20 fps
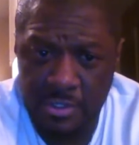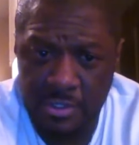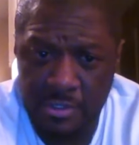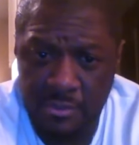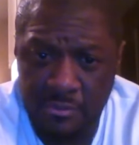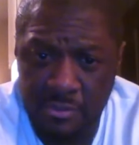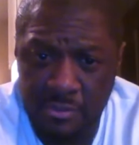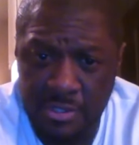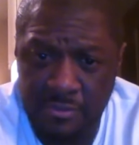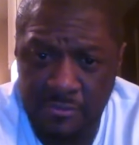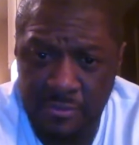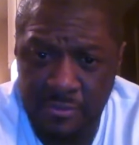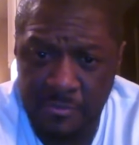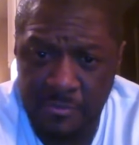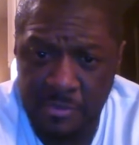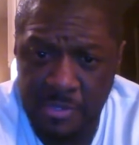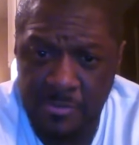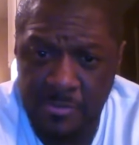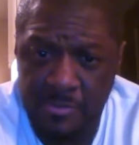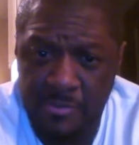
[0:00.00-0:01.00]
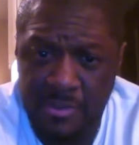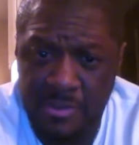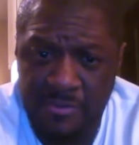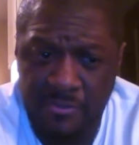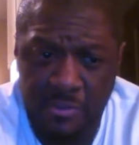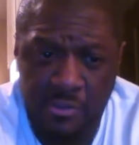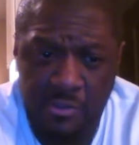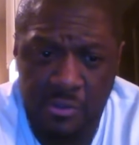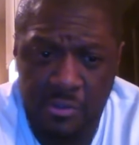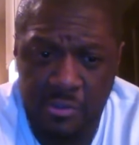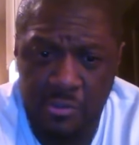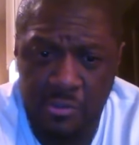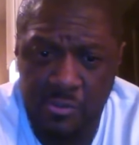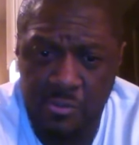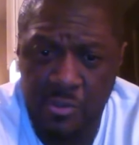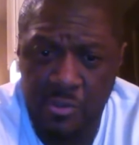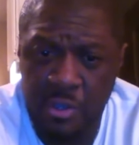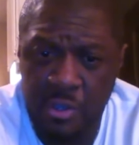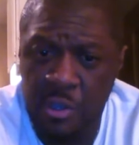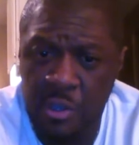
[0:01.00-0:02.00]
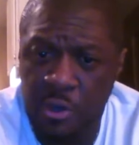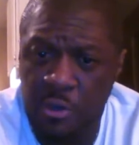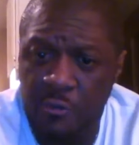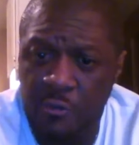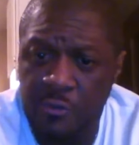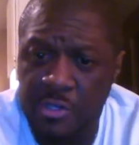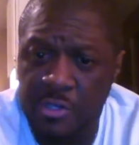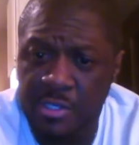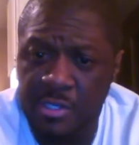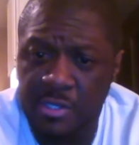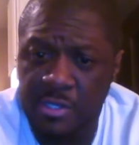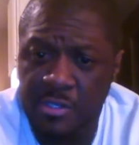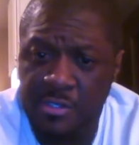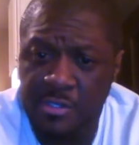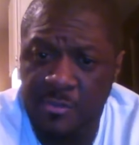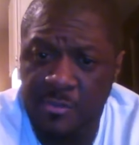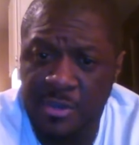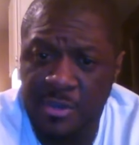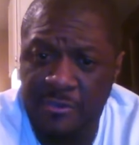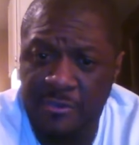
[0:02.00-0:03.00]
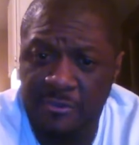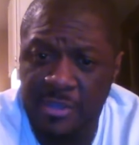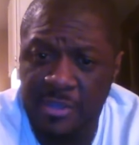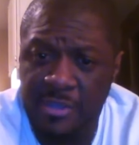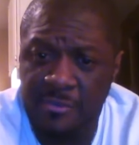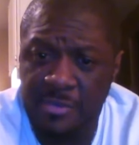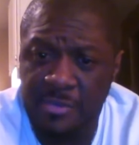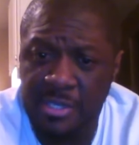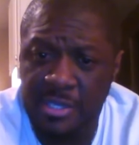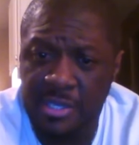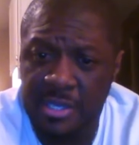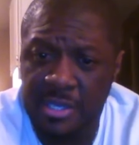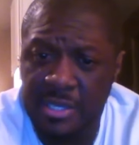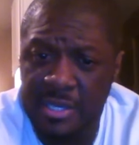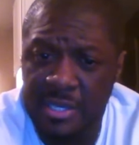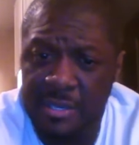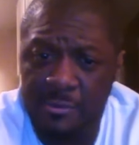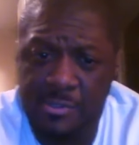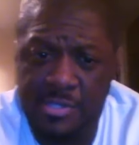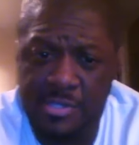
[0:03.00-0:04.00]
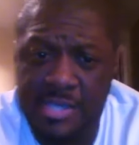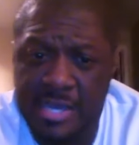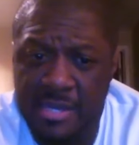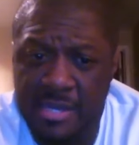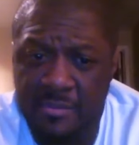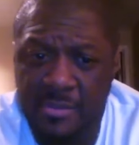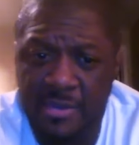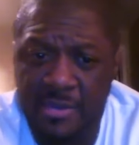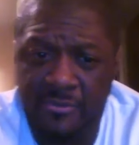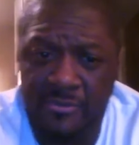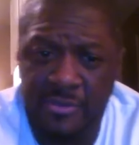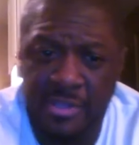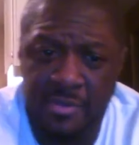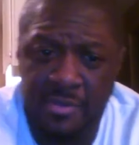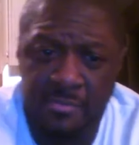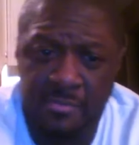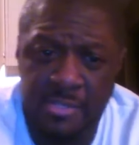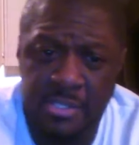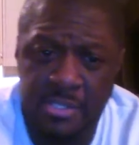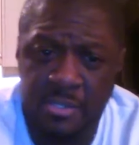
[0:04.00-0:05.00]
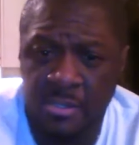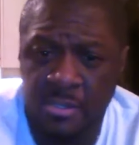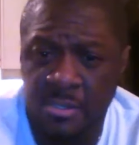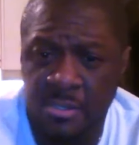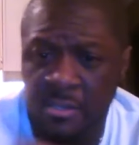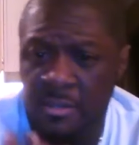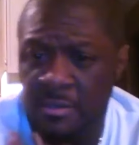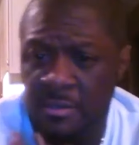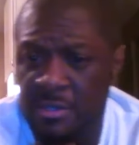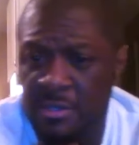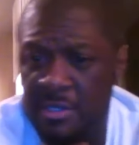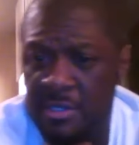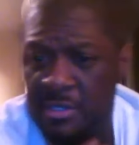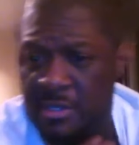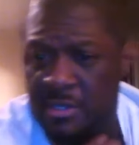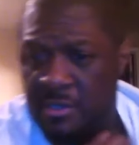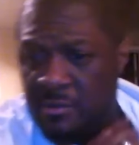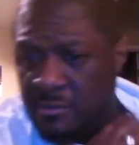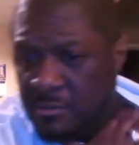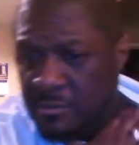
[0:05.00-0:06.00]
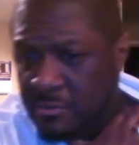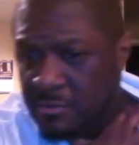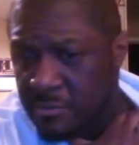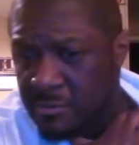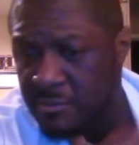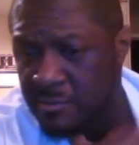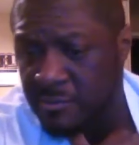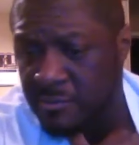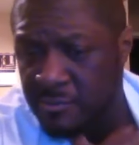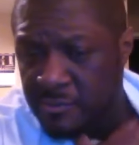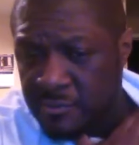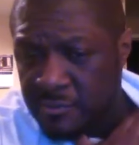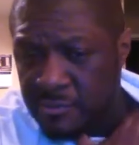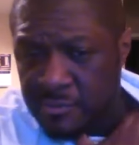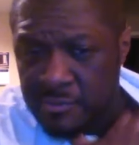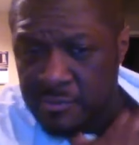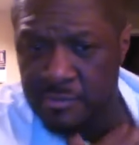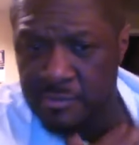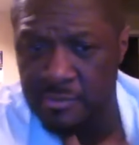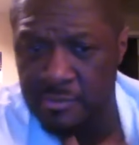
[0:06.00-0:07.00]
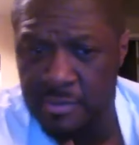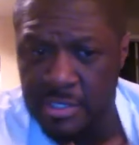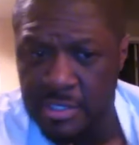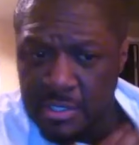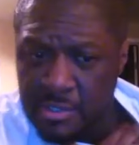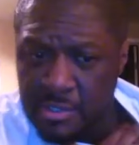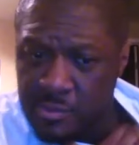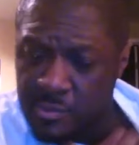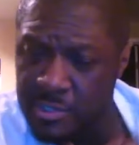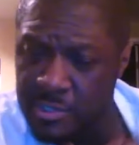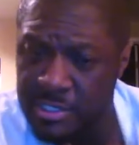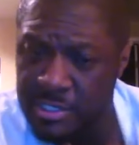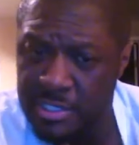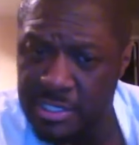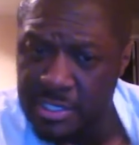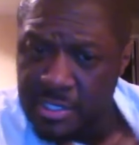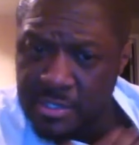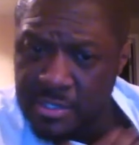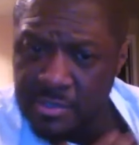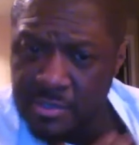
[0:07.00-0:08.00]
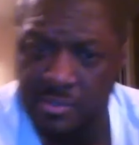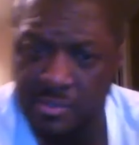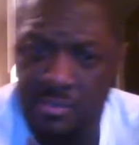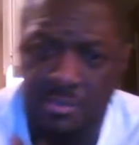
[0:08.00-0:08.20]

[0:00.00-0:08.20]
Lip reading: different people I've talked to over the years in my family and outside of my family. It is what it is.